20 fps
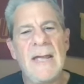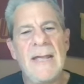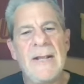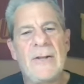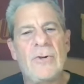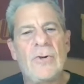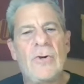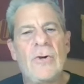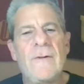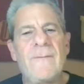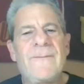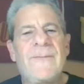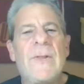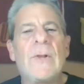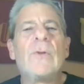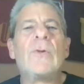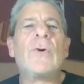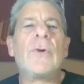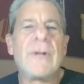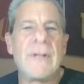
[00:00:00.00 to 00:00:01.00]
it curbs
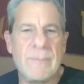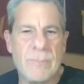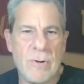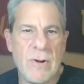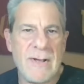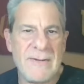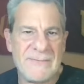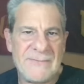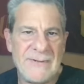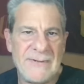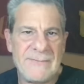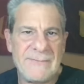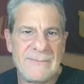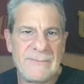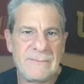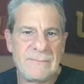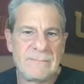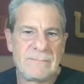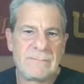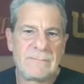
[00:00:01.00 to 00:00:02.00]
the learning
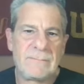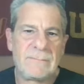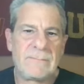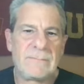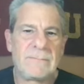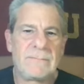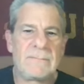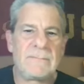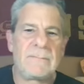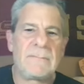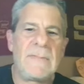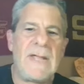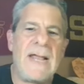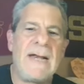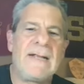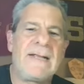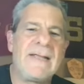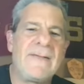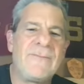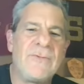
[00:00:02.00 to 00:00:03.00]
process.
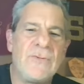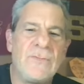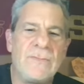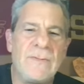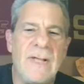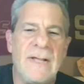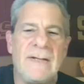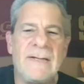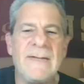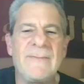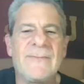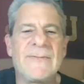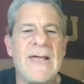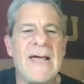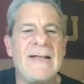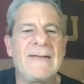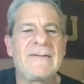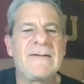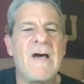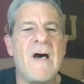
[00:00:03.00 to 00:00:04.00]
And it gives
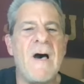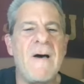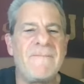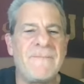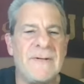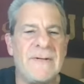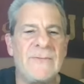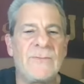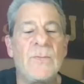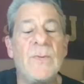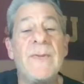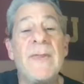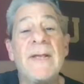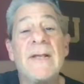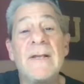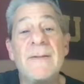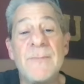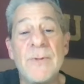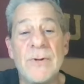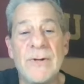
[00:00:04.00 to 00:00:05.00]
guys confidence when they
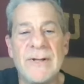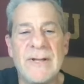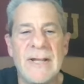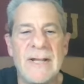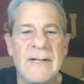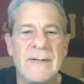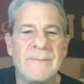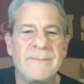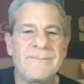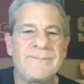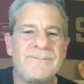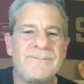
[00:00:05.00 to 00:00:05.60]
communicate.